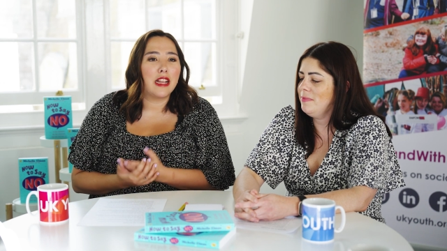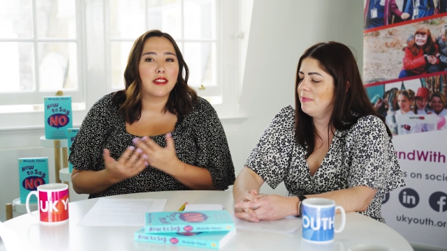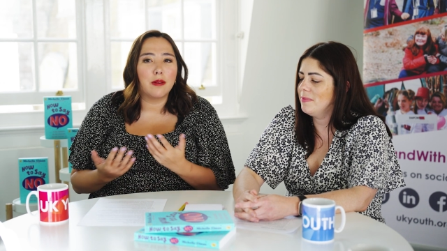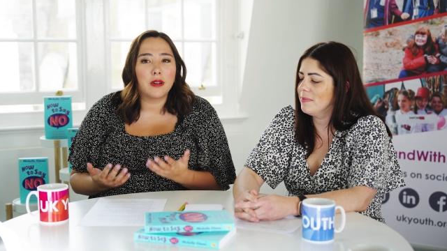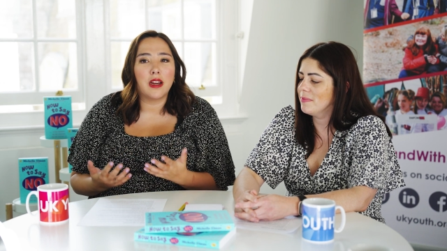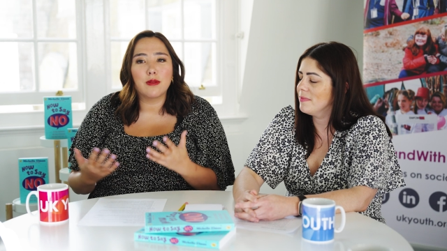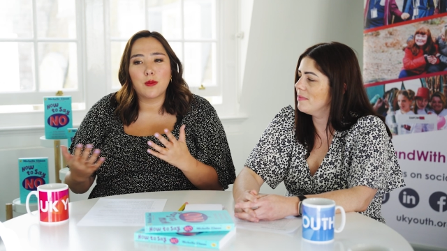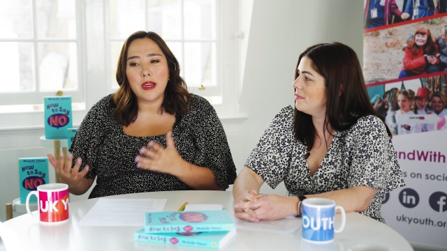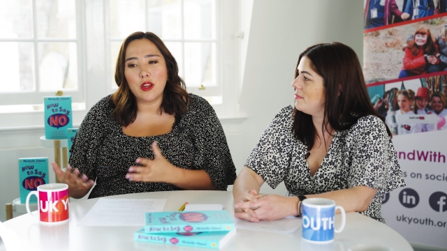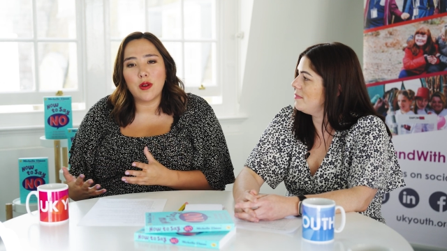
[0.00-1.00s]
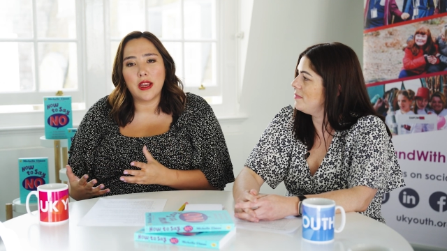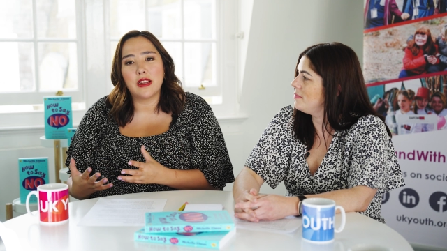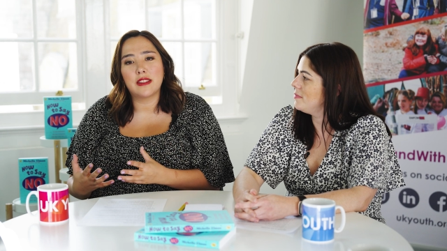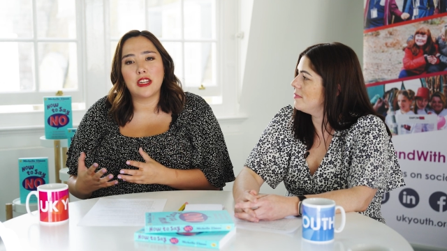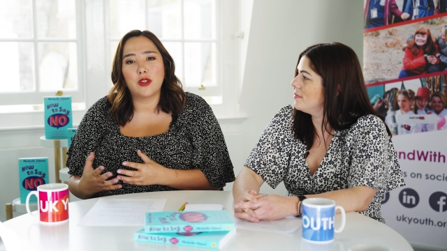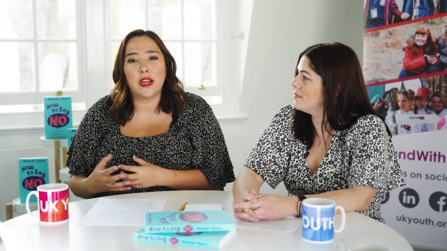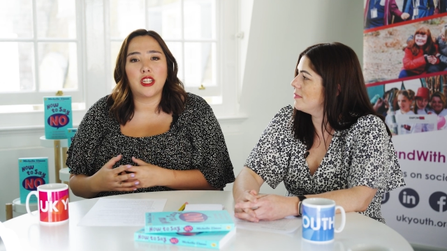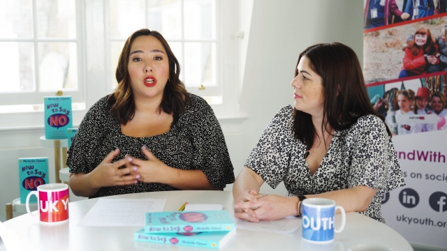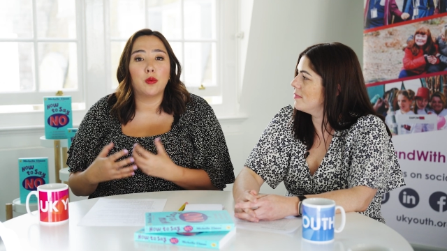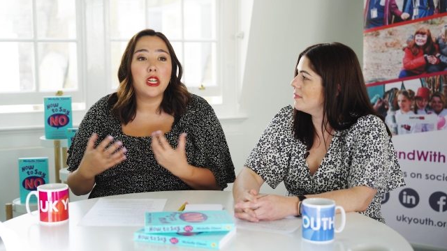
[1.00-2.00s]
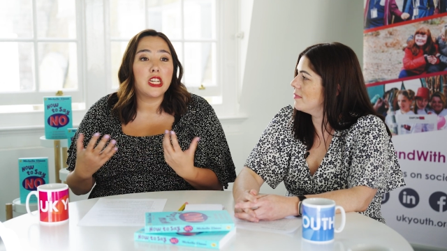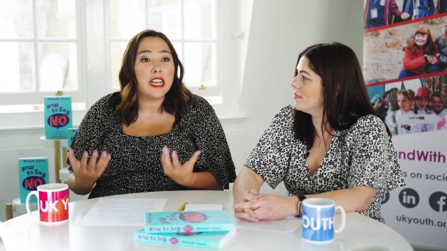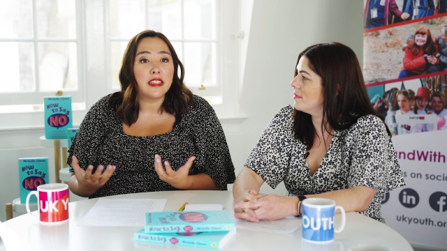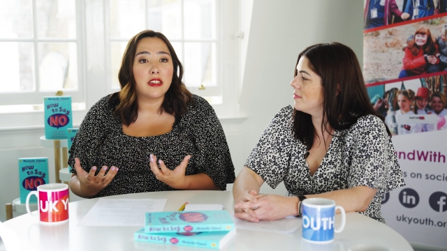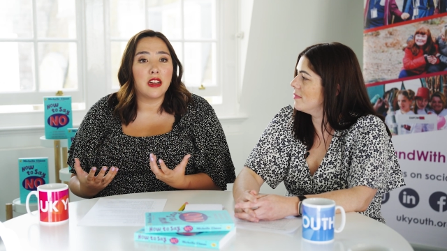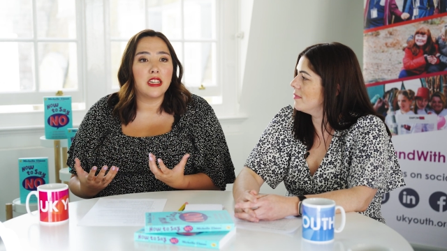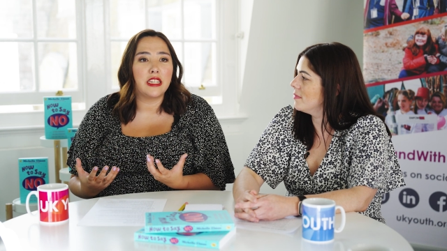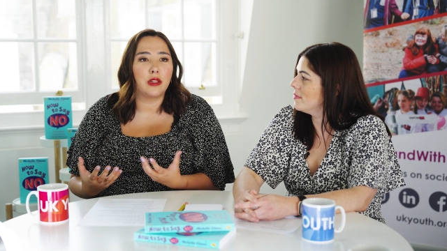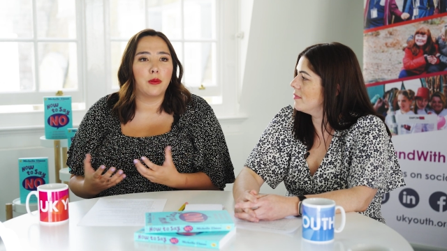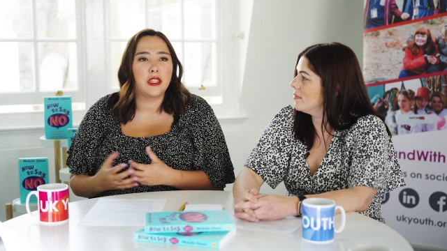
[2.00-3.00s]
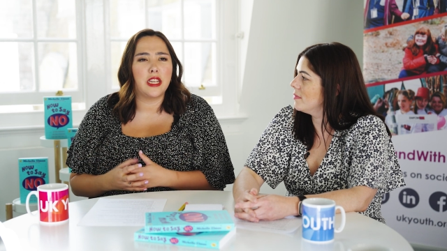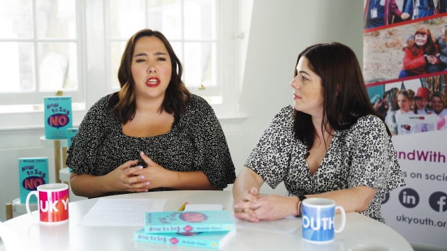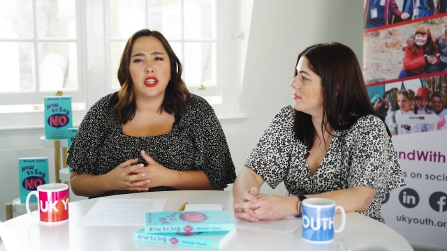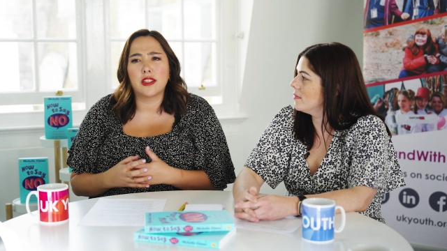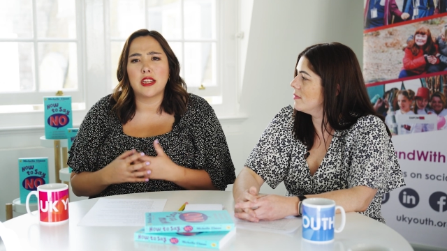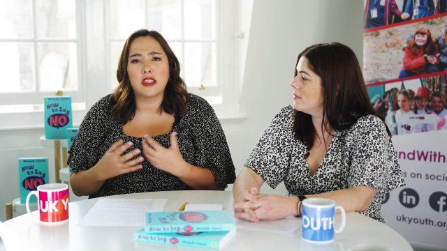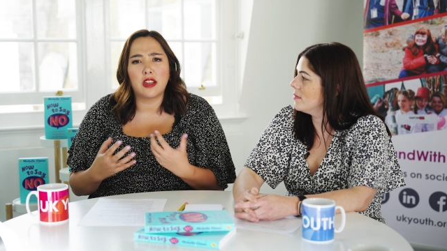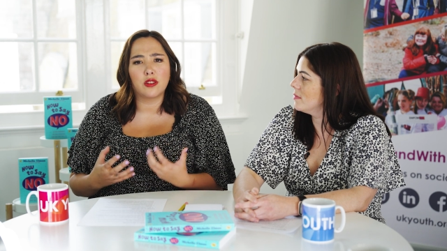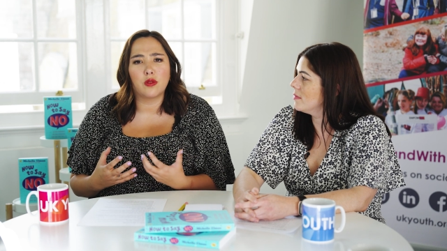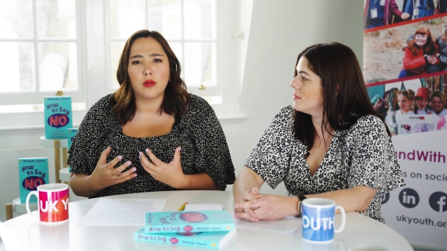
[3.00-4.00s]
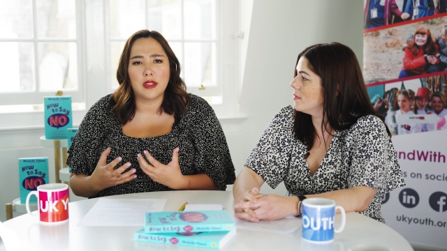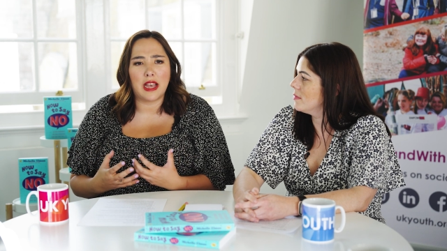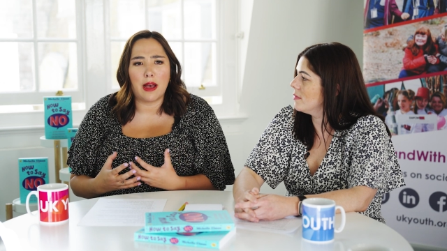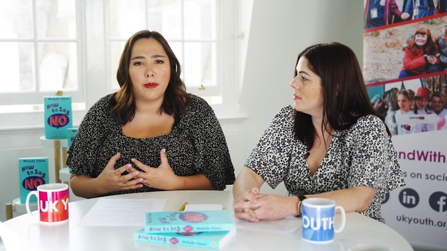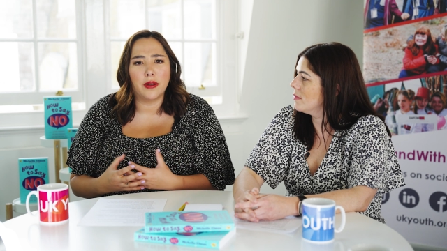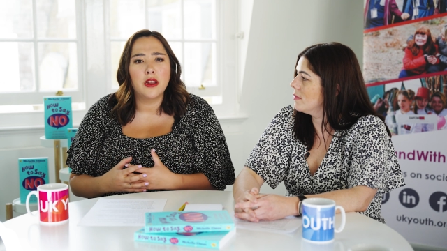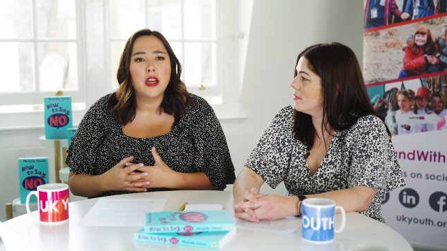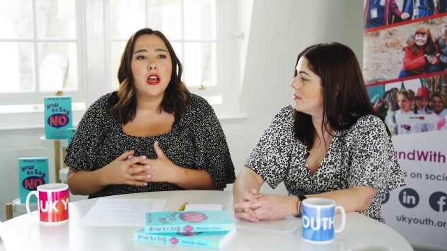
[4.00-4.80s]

Speaker 1: And sometimes when you're in a situation which isn't ideal with teachers and it doesn't always happen,